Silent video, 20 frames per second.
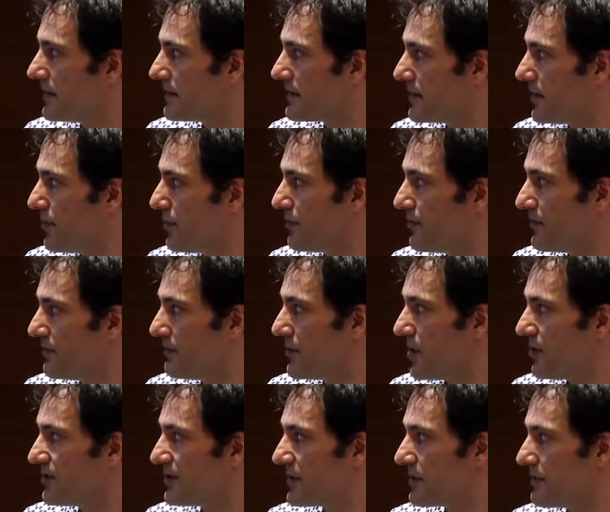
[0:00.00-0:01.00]
So
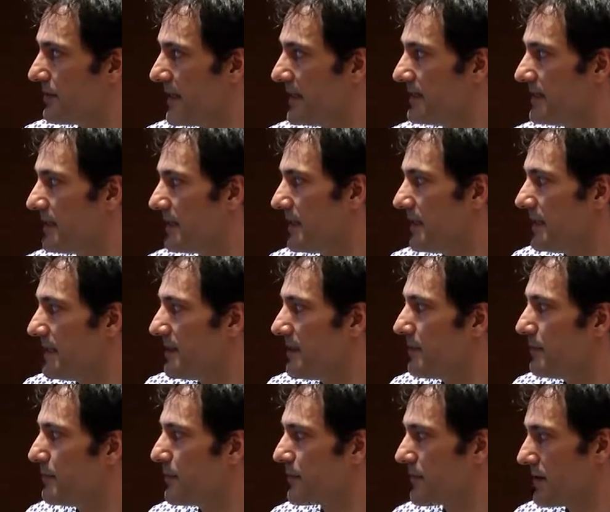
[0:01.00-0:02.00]
those are basically the
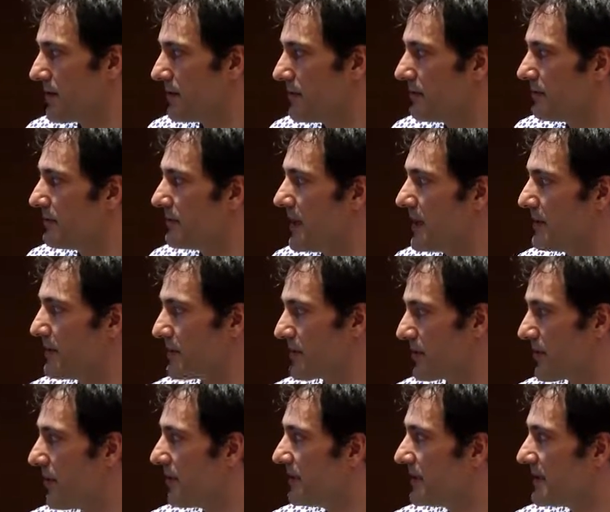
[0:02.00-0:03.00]

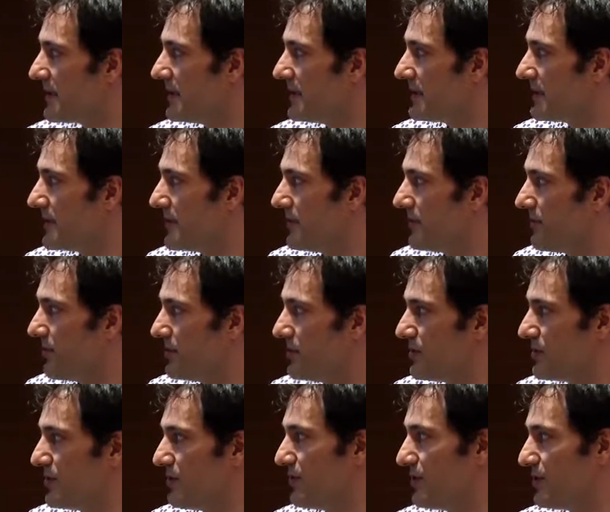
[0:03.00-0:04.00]
priorities if we
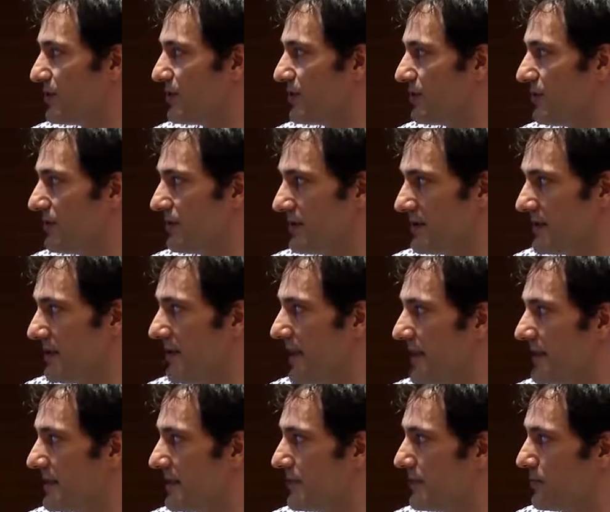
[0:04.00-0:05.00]
choose to
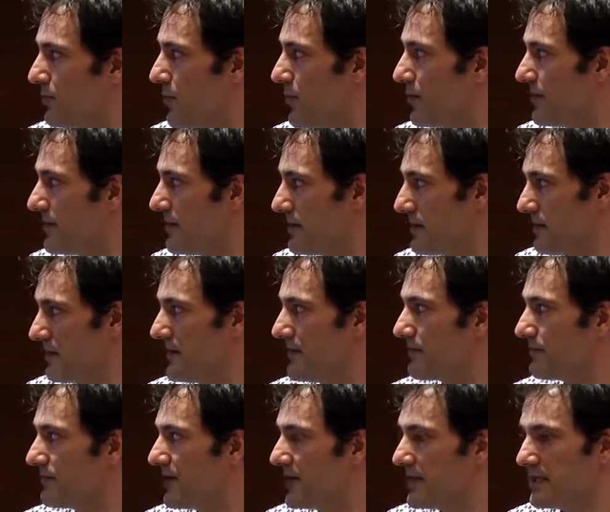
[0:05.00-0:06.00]
select what
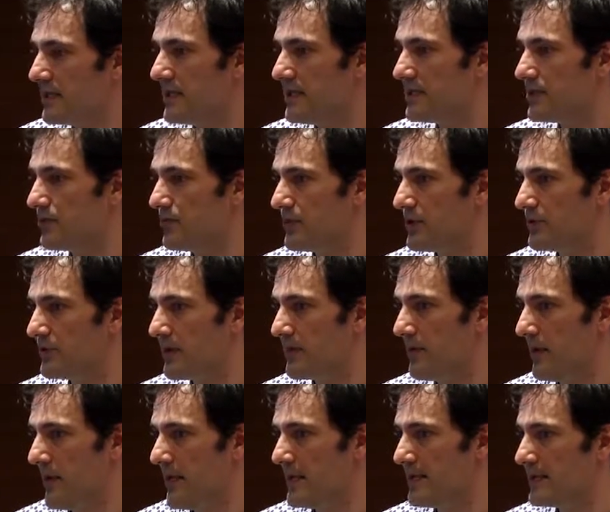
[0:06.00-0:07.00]
really needs to be
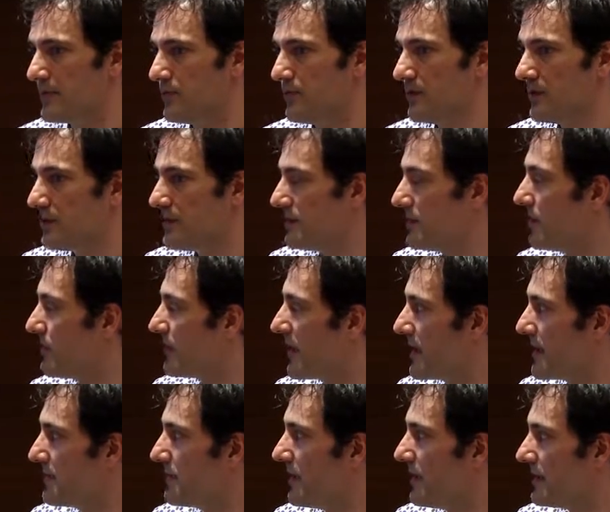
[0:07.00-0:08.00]
replaced with
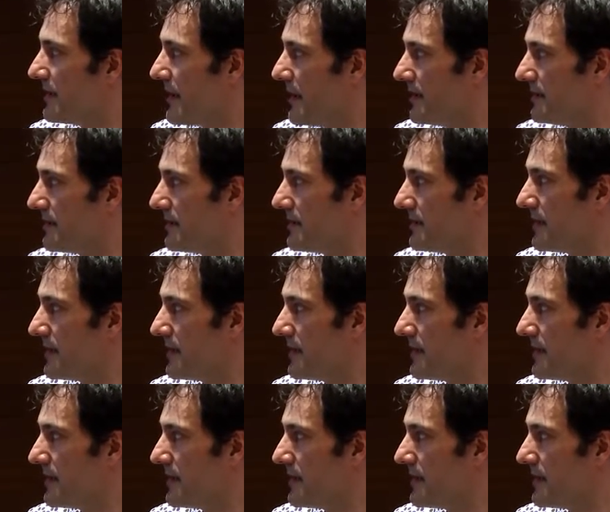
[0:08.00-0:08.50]
non-animal tests.